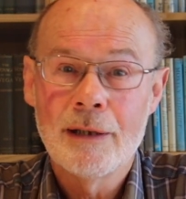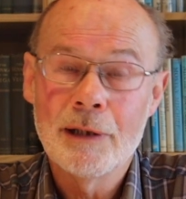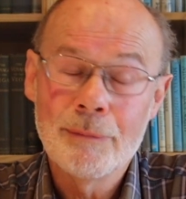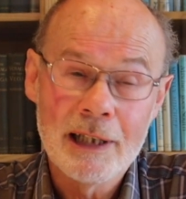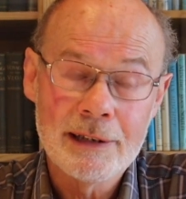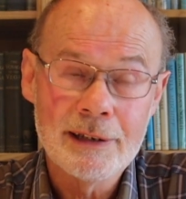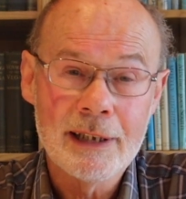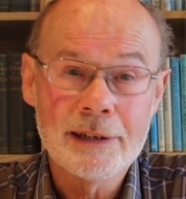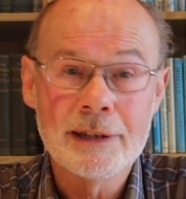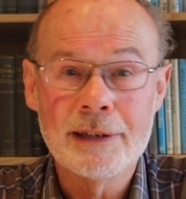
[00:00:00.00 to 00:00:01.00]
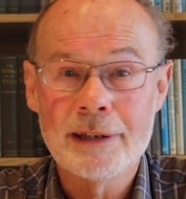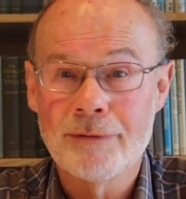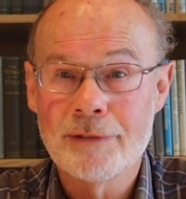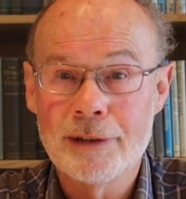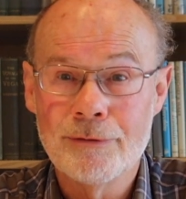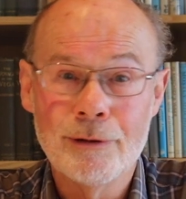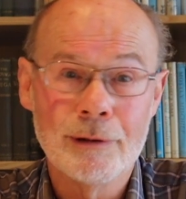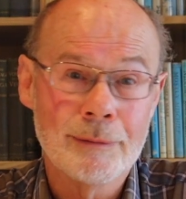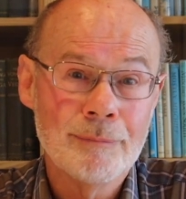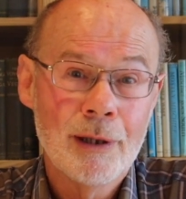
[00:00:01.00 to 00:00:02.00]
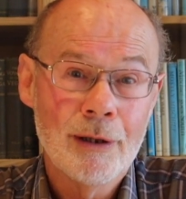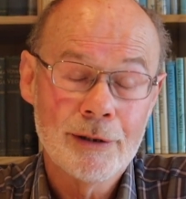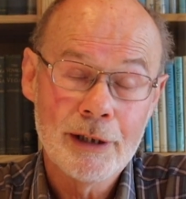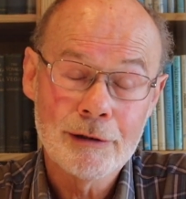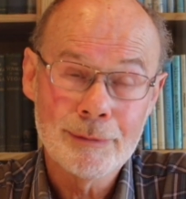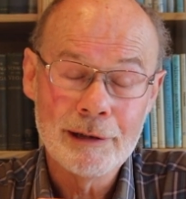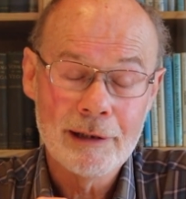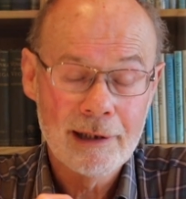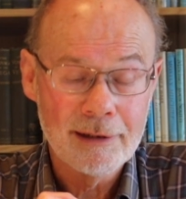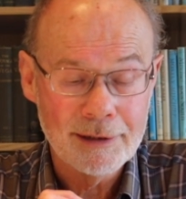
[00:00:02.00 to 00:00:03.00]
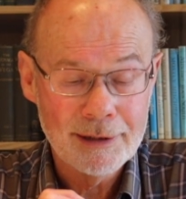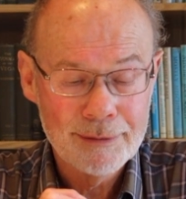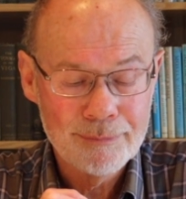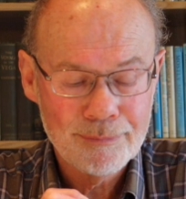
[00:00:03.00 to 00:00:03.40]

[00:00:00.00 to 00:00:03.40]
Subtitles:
way back in 1974 on Ellesmere Island.